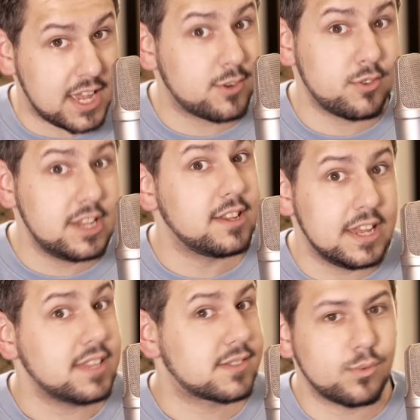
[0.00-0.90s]
I agree,
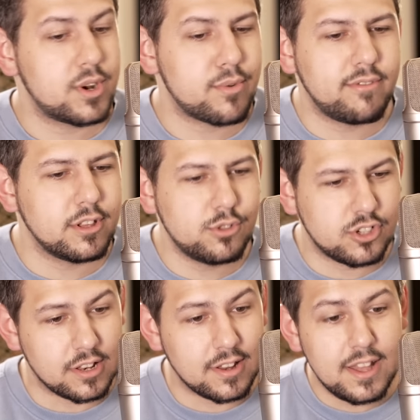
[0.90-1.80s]
yes, what a
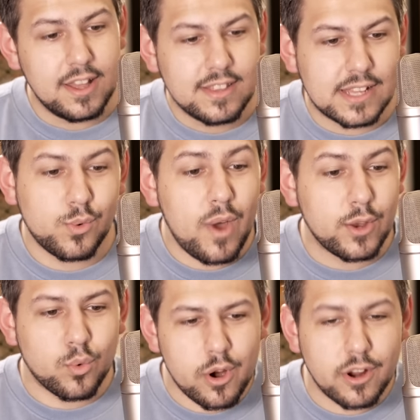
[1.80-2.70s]
revolution. That's why
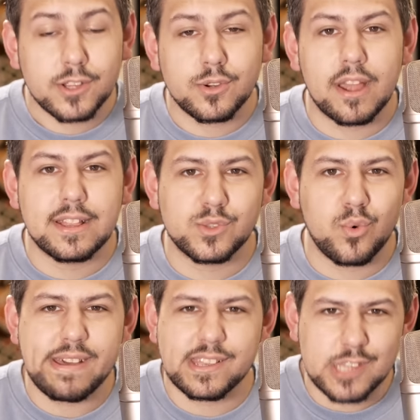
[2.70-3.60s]
it worked, right?
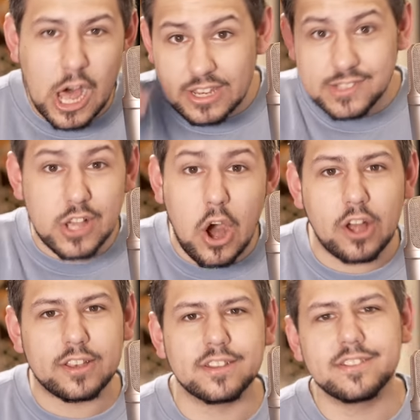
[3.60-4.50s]
That's why Assad is
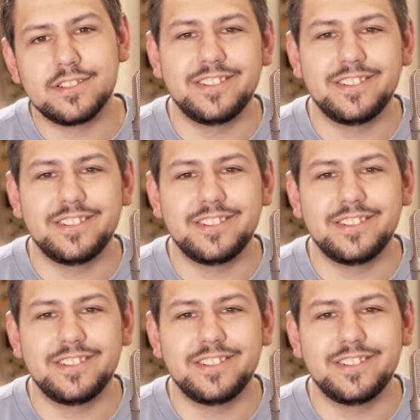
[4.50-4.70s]
gone.